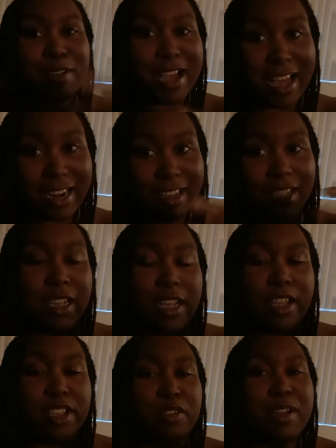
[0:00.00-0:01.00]
got it.
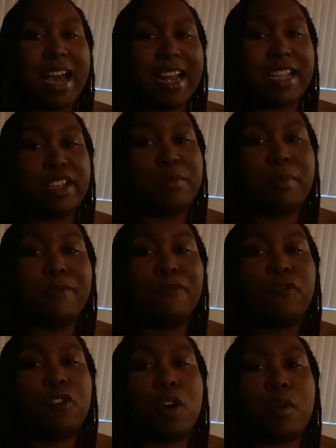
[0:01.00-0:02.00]
You got it. You moving
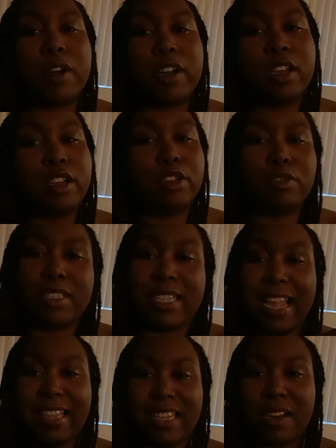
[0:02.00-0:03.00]
forward. You
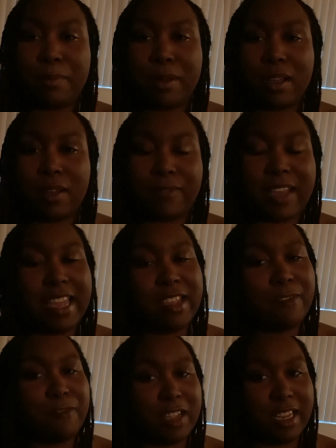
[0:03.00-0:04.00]
standing above, and
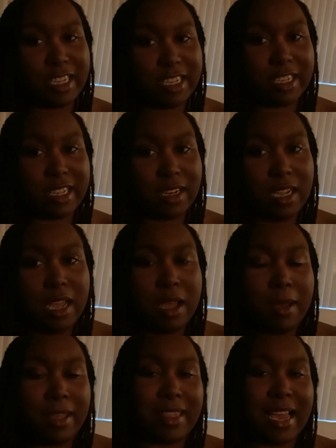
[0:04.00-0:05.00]
you feeling good.
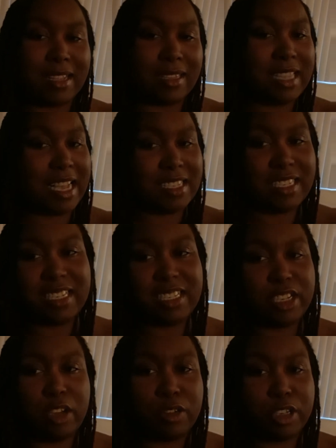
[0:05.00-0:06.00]
That
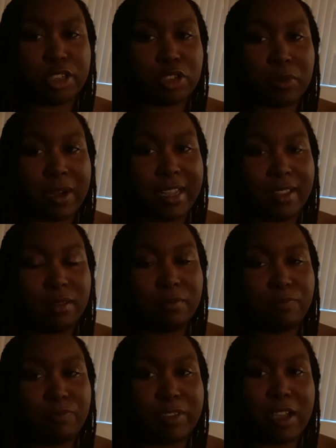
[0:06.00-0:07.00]
just shows your strength.
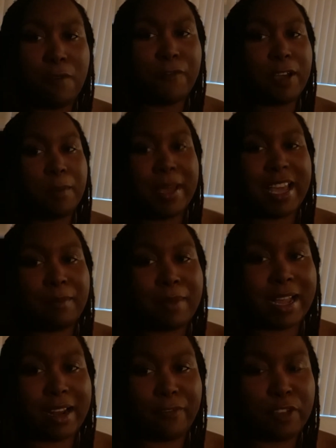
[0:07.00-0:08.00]
Don't feel bad
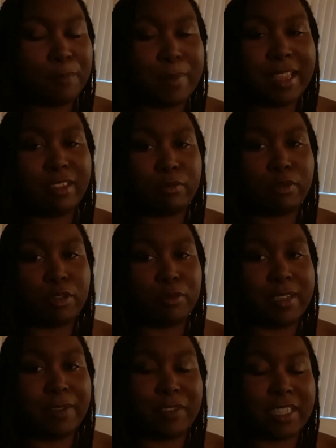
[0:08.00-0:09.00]
about it. If you've been
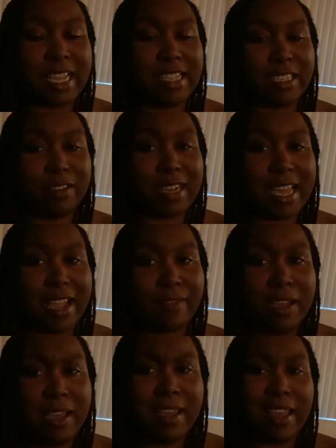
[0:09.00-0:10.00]
through different things in your life,
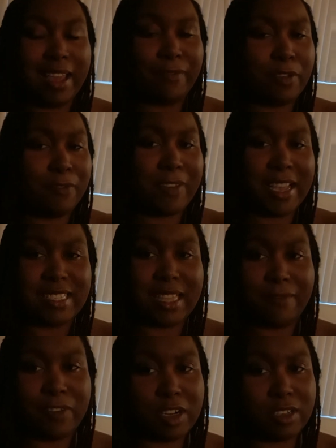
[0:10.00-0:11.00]
if you faced
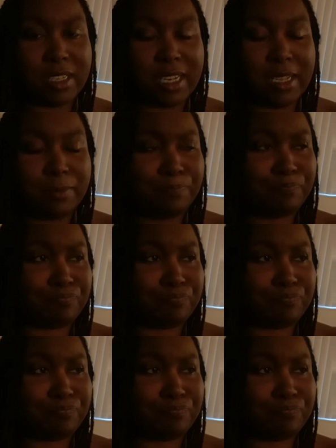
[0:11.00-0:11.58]
adversity,